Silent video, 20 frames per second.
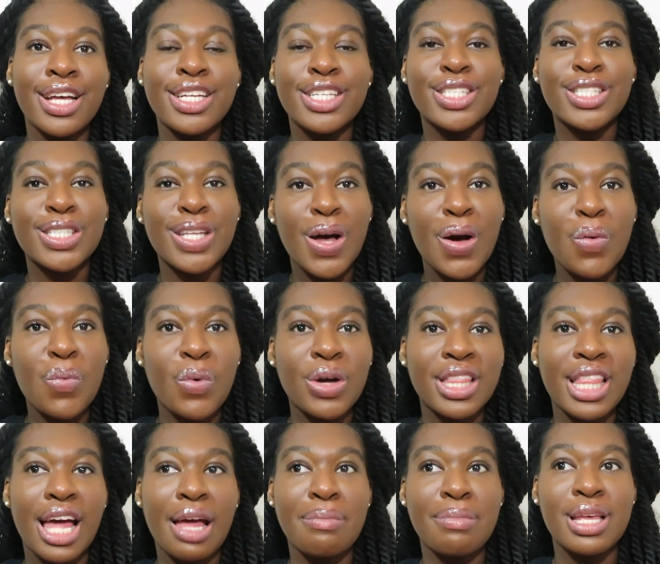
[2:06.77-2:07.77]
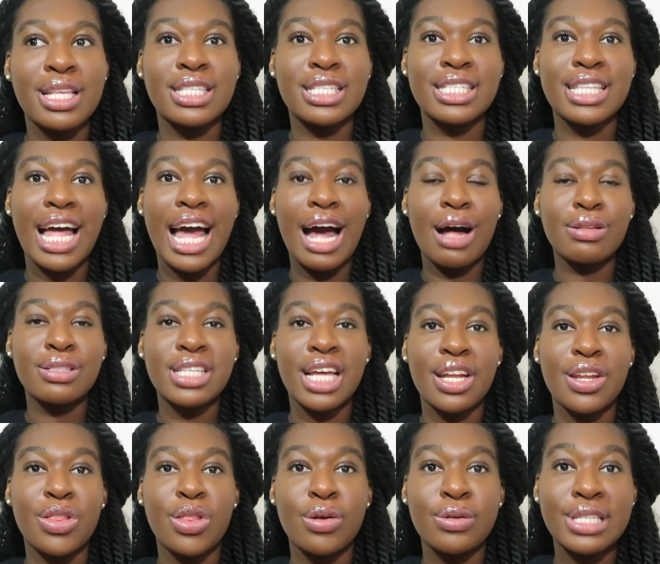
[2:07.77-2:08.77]
So what that means is that
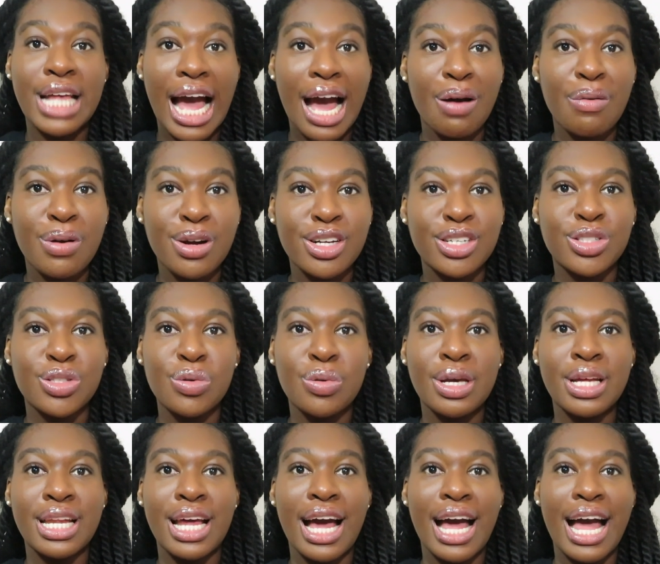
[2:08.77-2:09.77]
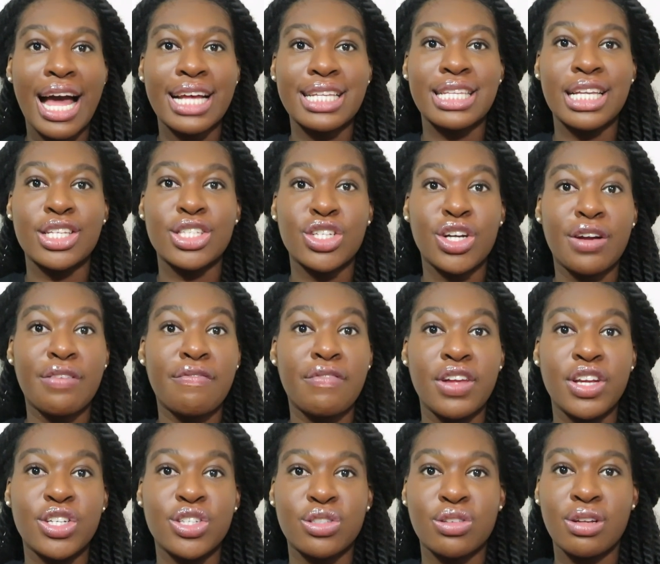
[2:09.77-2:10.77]
outside of those hours, you cannot access certain
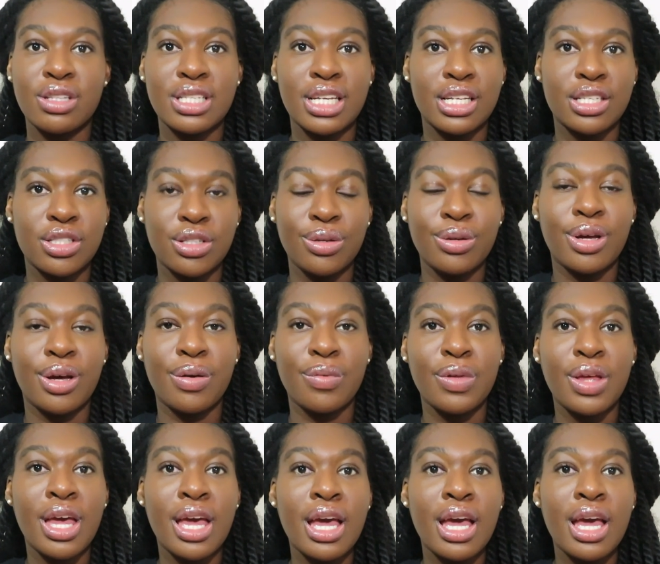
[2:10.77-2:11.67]
features on Testudo.